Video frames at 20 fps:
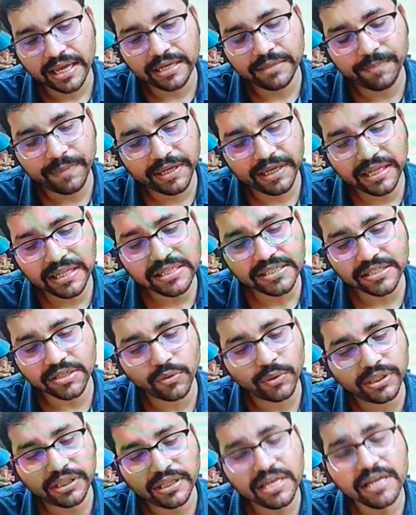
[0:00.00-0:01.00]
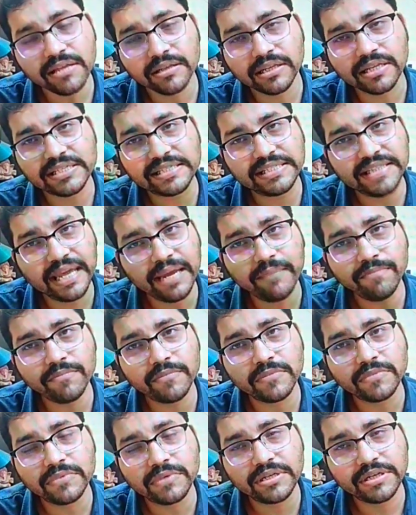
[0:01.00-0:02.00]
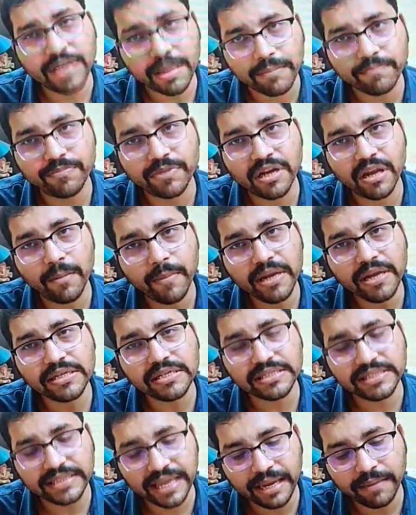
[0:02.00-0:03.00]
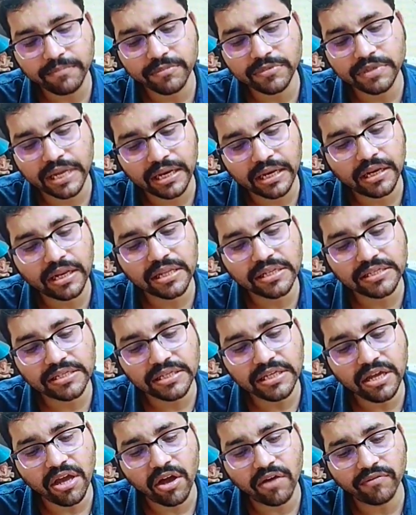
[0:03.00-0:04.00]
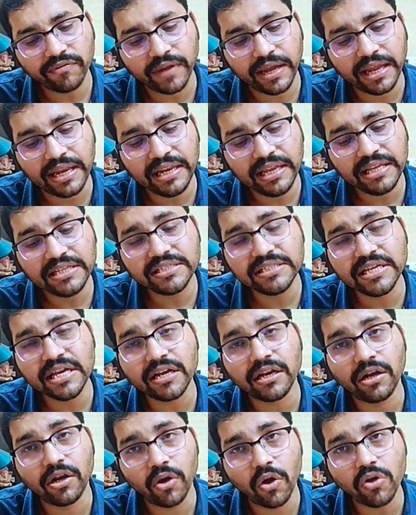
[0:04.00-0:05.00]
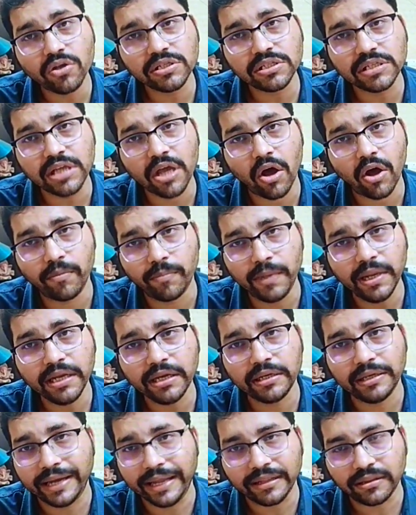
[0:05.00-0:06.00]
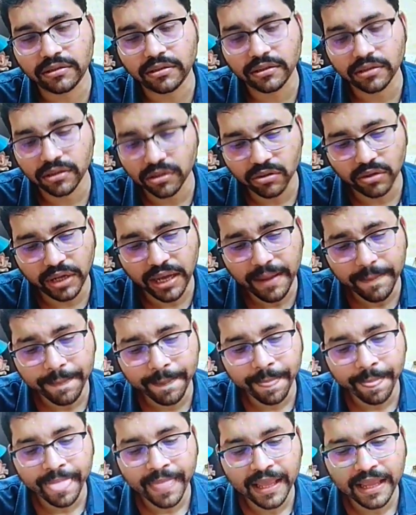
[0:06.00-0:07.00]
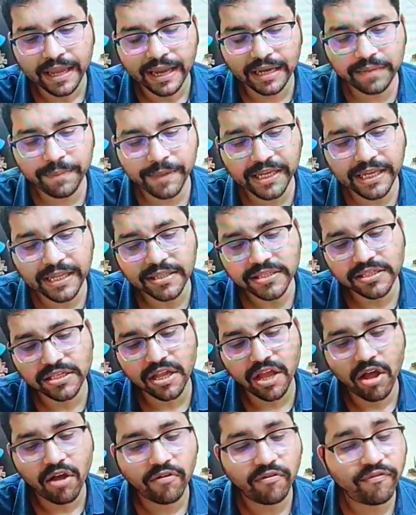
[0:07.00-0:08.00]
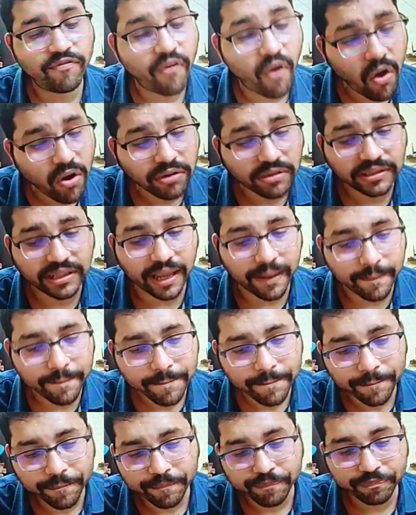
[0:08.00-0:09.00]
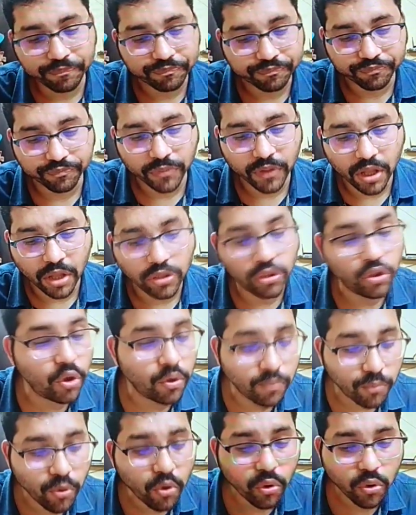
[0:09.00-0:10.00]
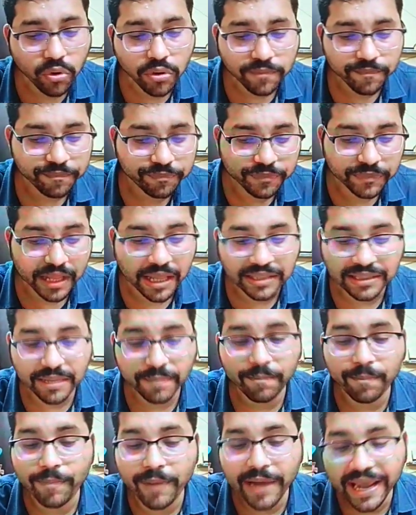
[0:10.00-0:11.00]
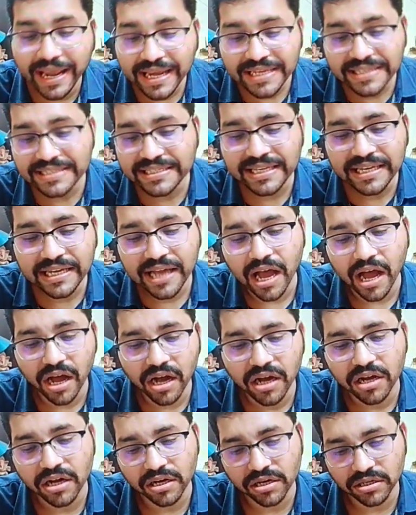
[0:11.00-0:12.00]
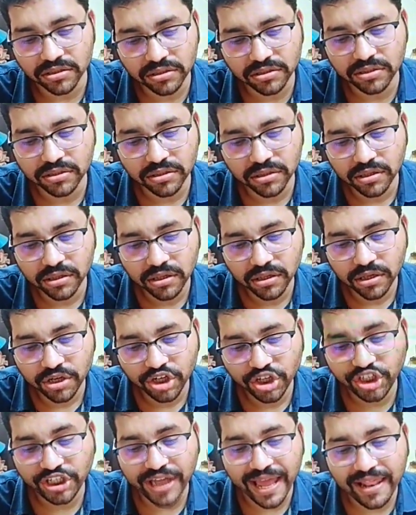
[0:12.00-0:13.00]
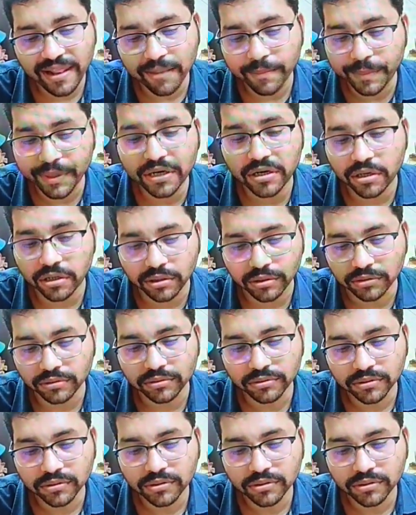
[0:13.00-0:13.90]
it begins with the same temperament, same tendency of elegiac loss oblique death. Okay, it begins, for them no more the blazing hearth shall burn.